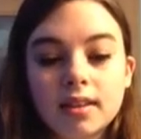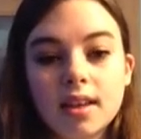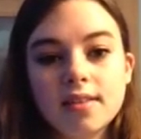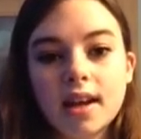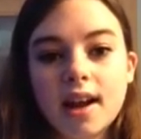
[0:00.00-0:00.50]

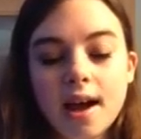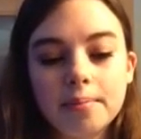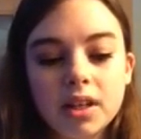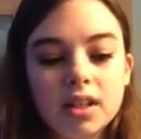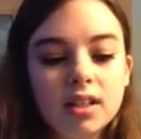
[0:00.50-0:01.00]
thing that
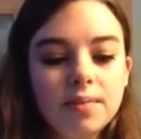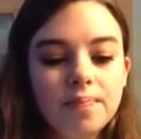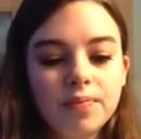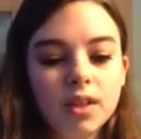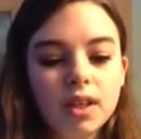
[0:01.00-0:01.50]
happened
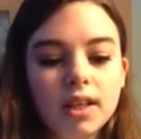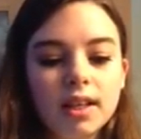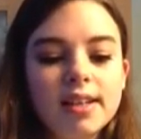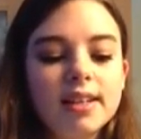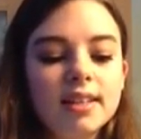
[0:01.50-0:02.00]

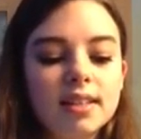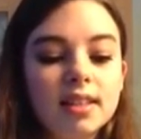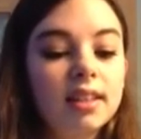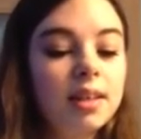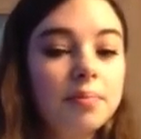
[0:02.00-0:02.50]
is
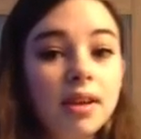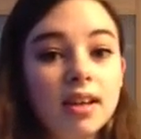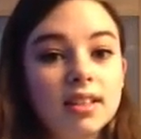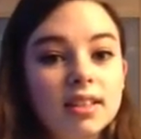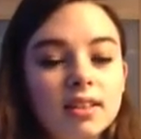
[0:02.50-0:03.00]
the
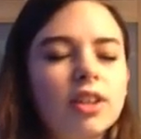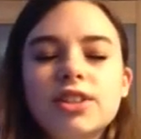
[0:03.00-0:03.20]
Paralympics.